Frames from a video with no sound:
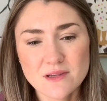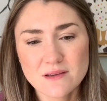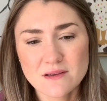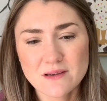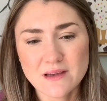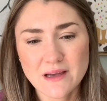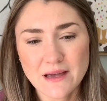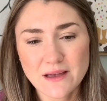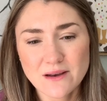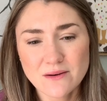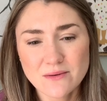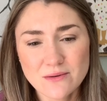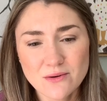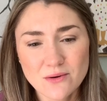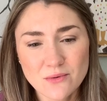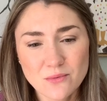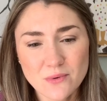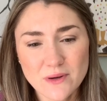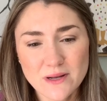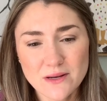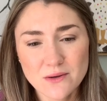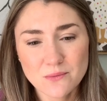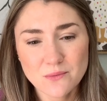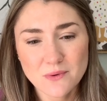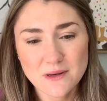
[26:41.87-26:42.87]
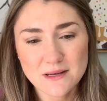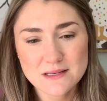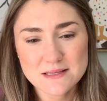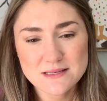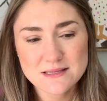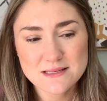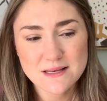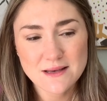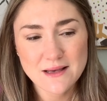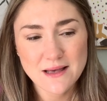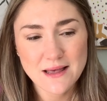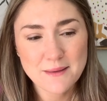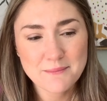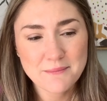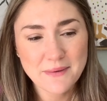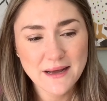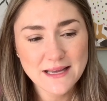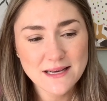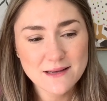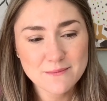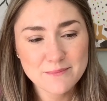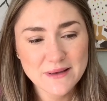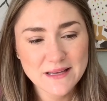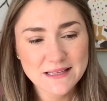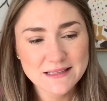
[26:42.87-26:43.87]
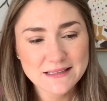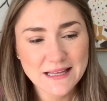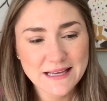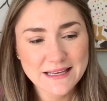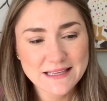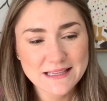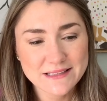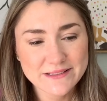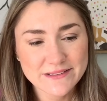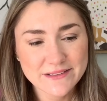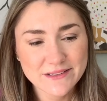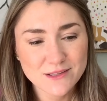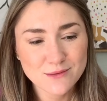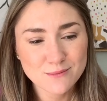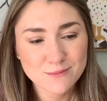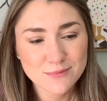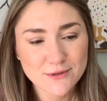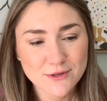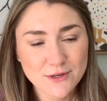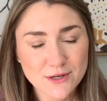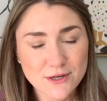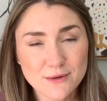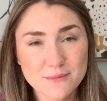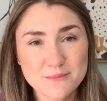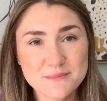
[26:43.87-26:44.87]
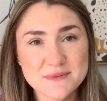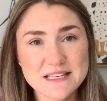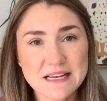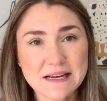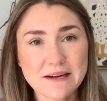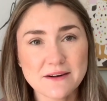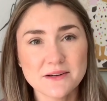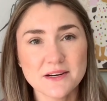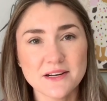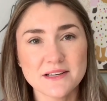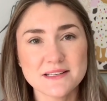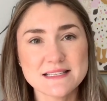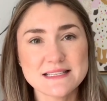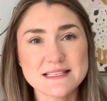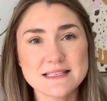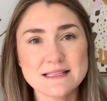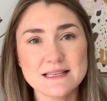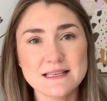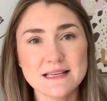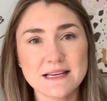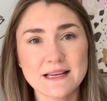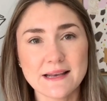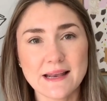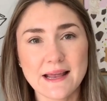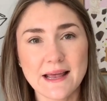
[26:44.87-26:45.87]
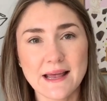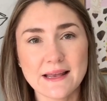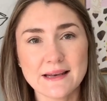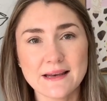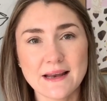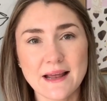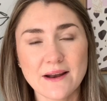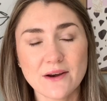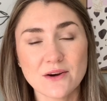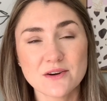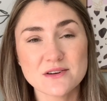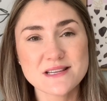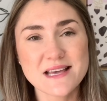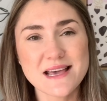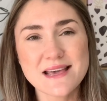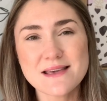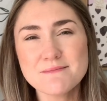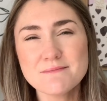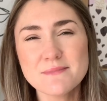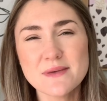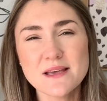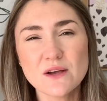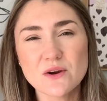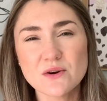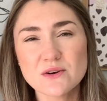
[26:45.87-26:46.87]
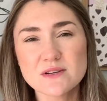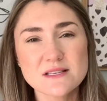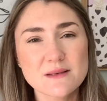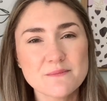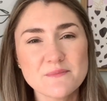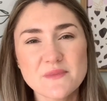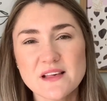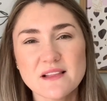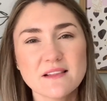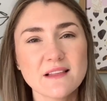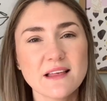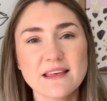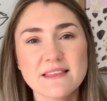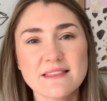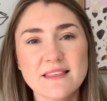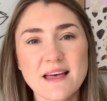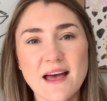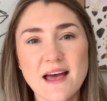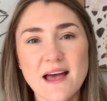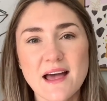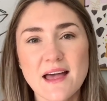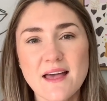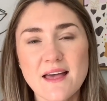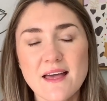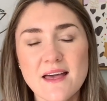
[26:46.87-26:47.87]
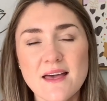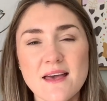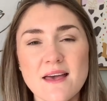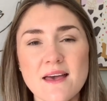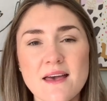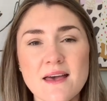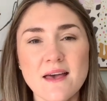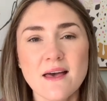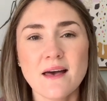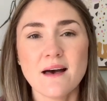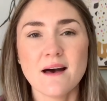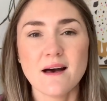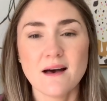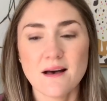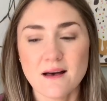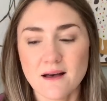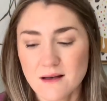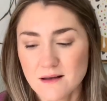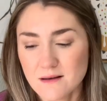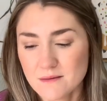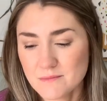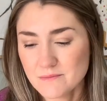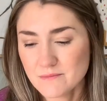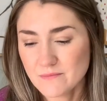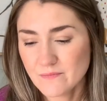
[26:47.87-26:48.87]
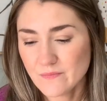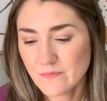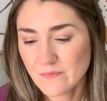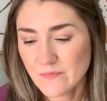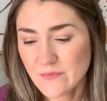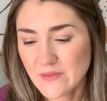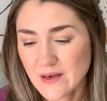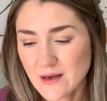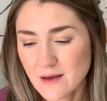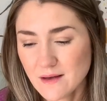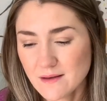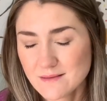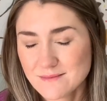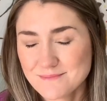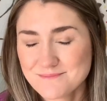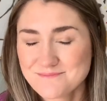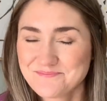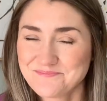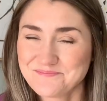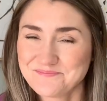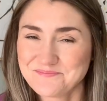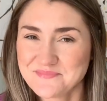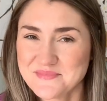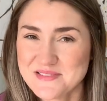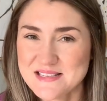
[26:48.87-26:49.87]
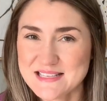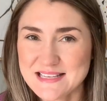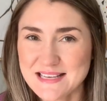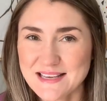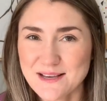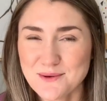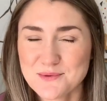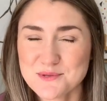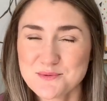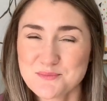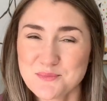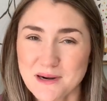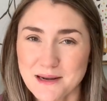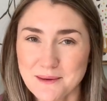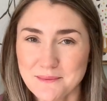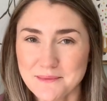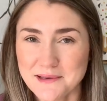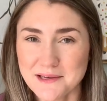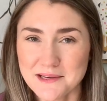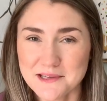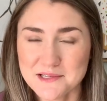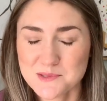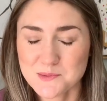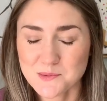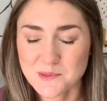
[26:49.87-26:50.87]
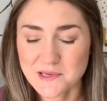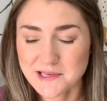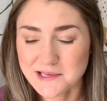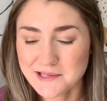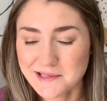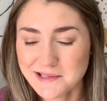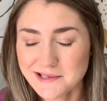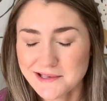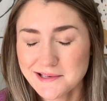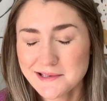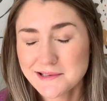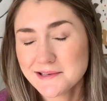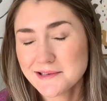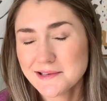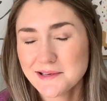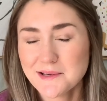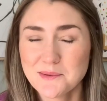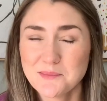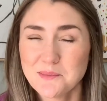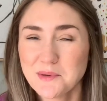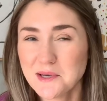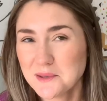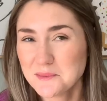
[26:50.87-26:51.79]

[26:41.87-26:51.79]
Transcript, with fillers: I don't know what it was. It might have been like a little blurb down on CNN Entertainment or something like that. Um, that see, it was probably Us Weekly. It